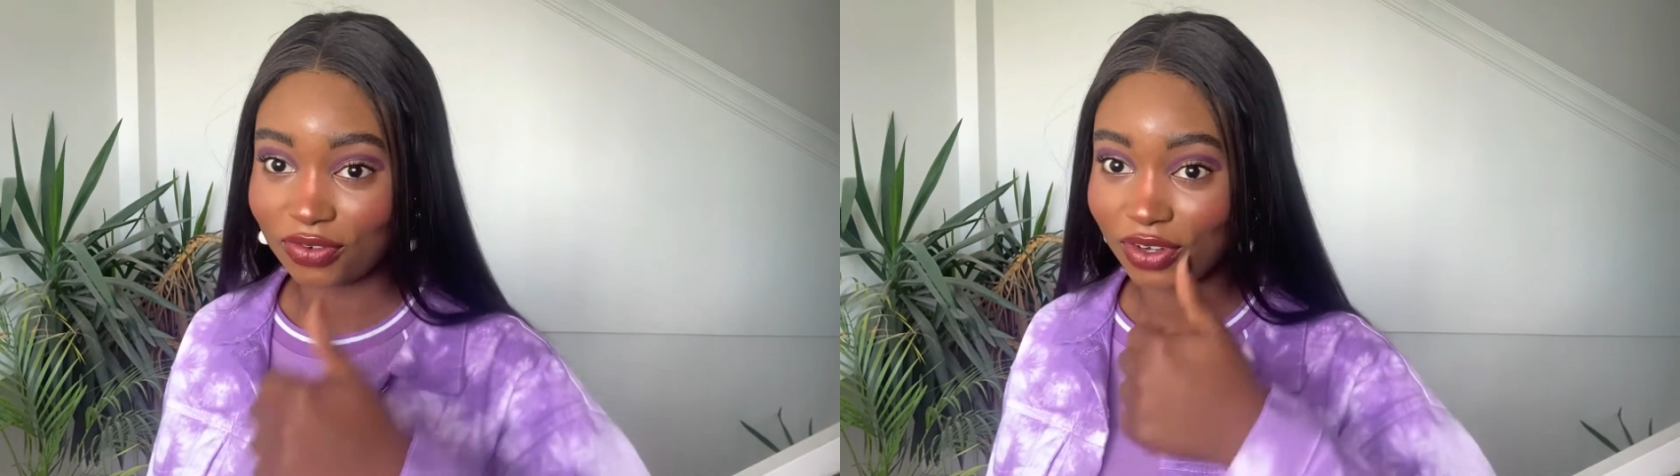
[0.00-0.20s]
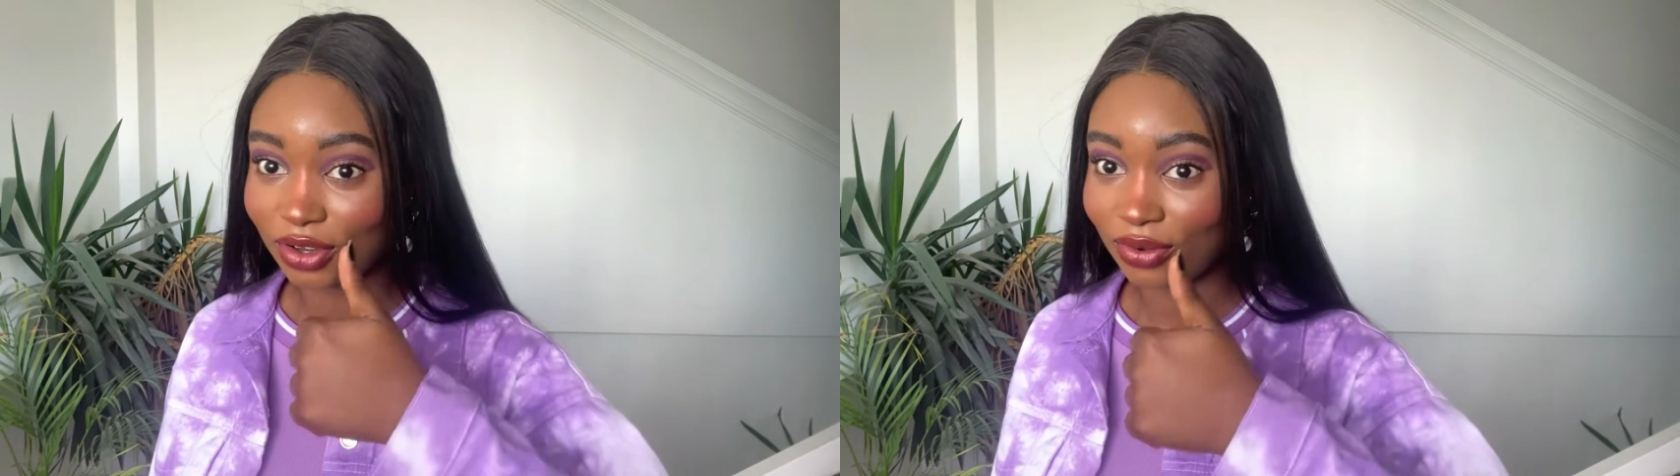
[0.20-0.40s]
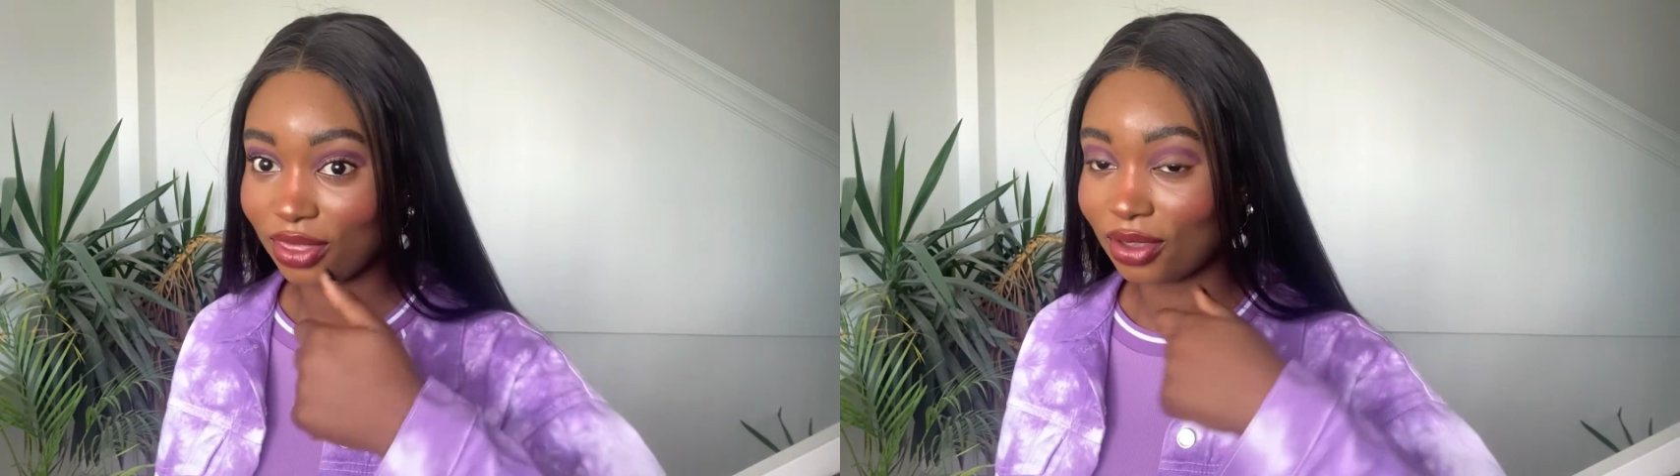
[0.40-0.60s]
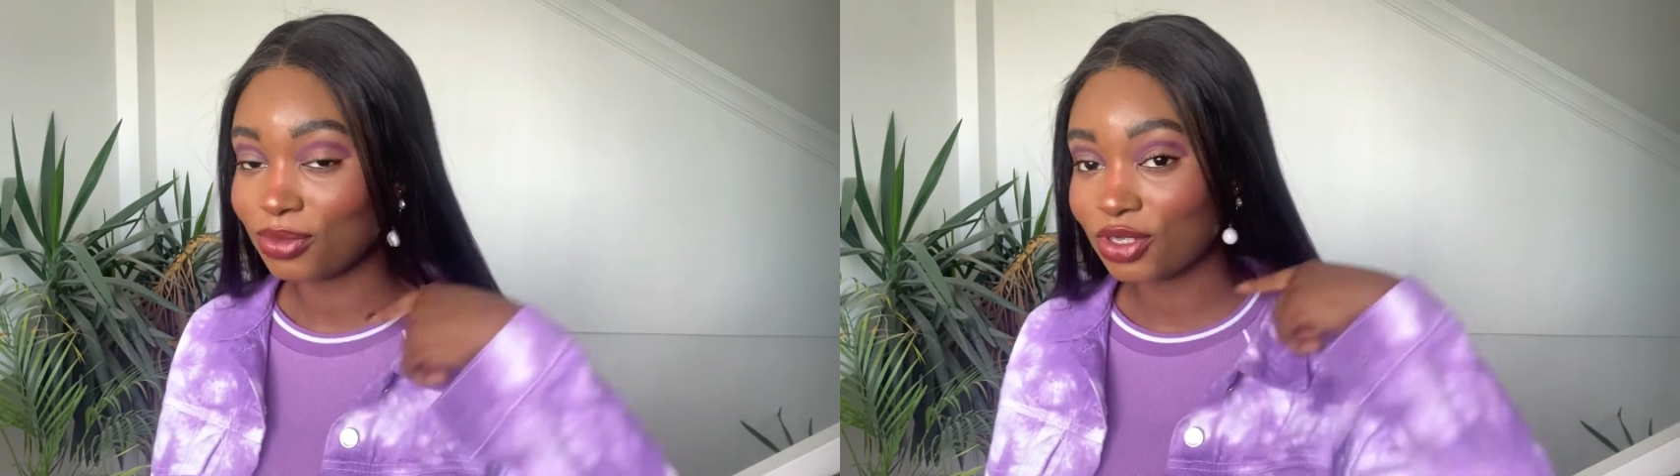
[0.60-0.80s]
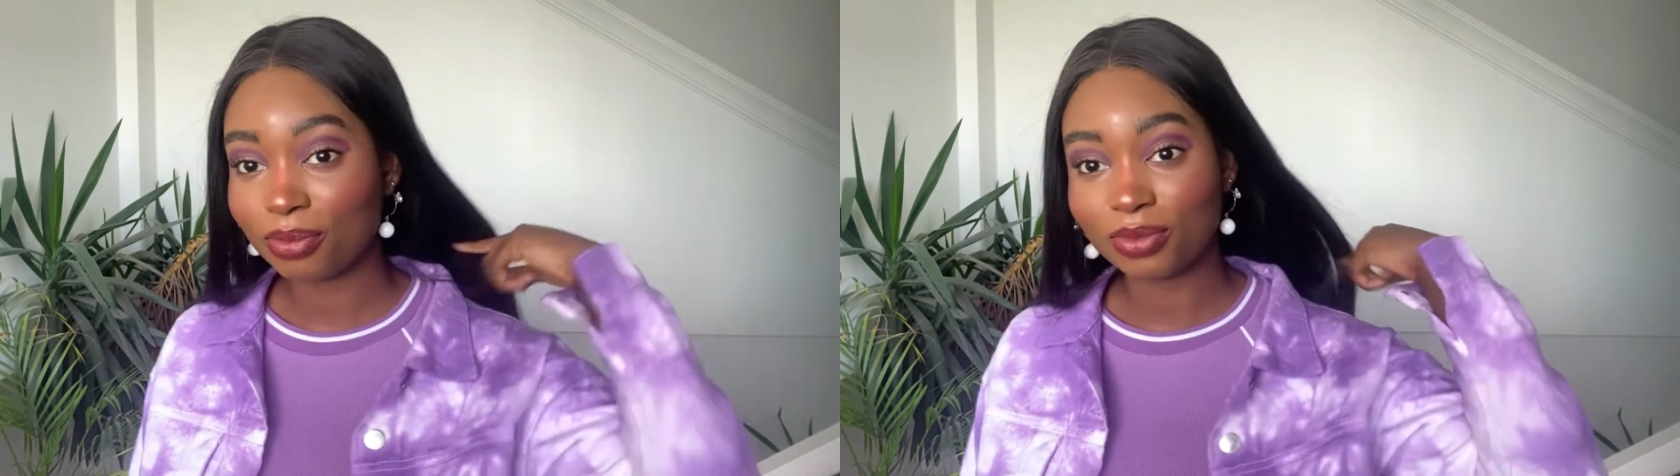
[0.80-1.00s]
video a
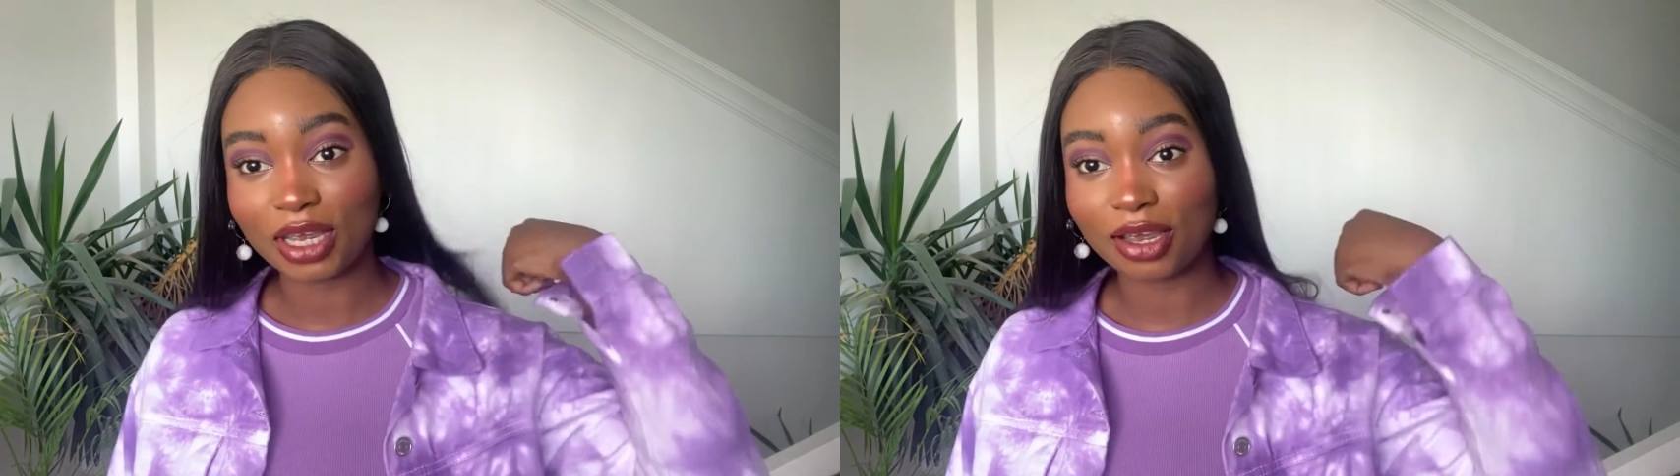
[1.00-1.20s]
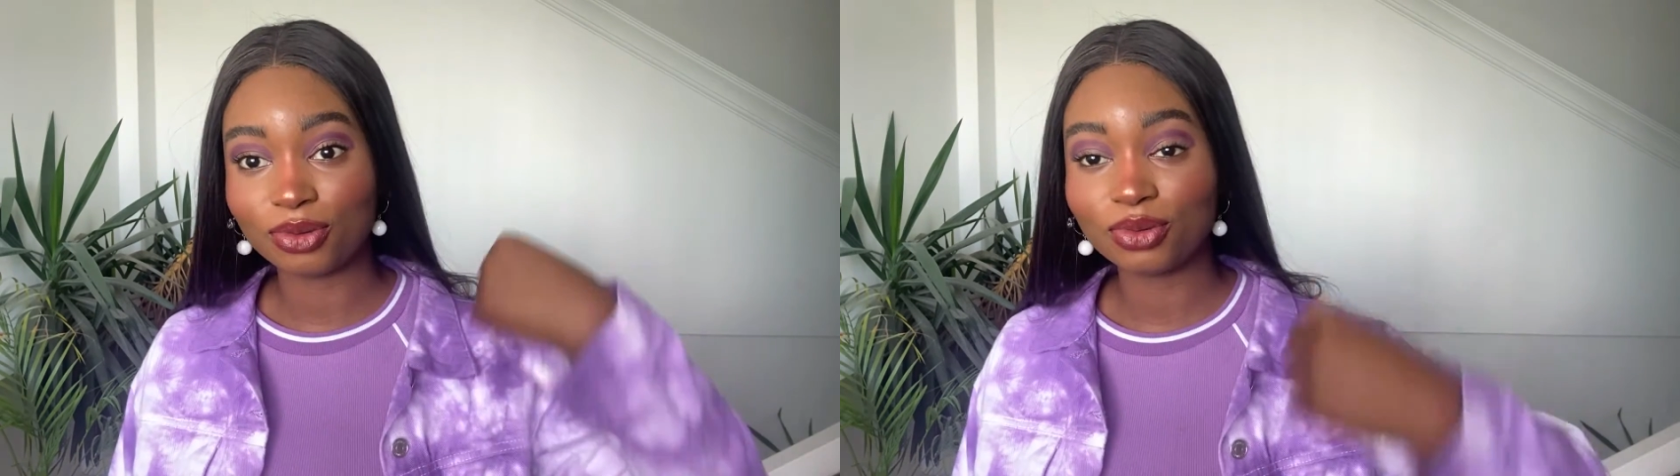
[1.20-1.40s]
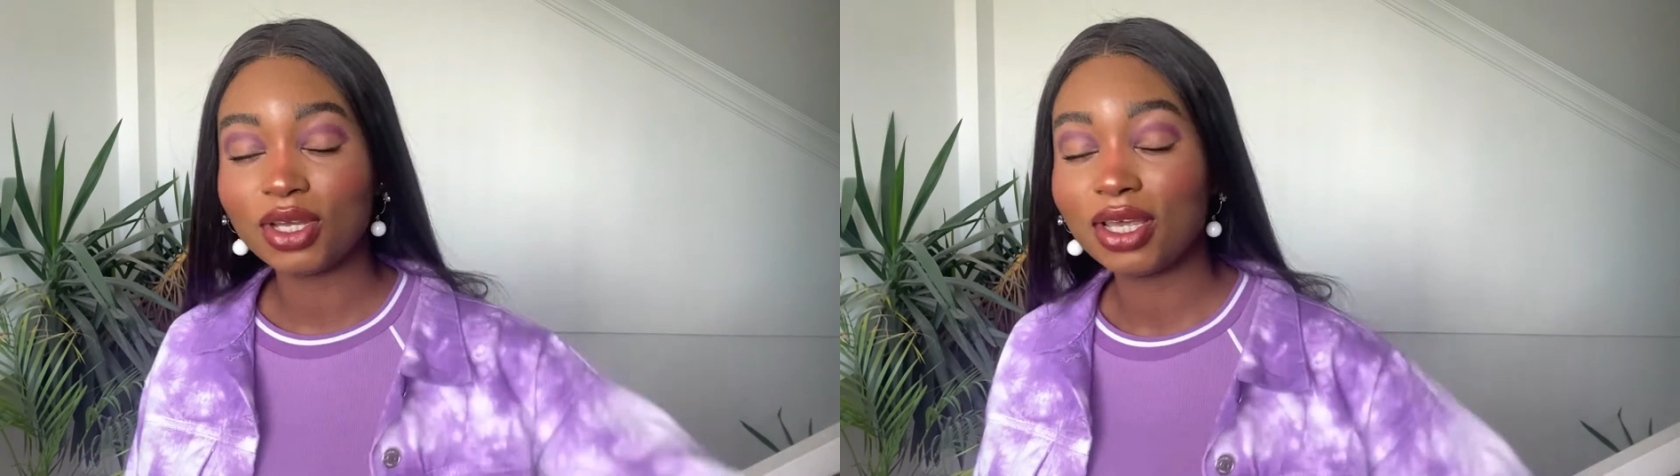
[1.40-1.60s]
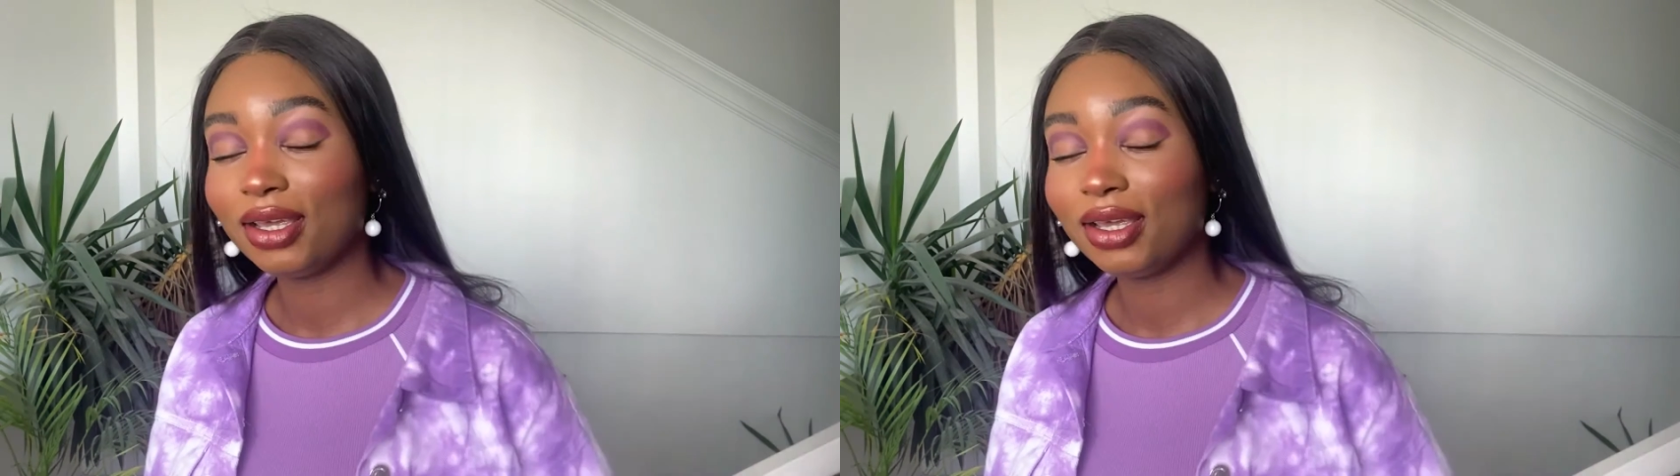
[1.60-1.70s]
thumbs up now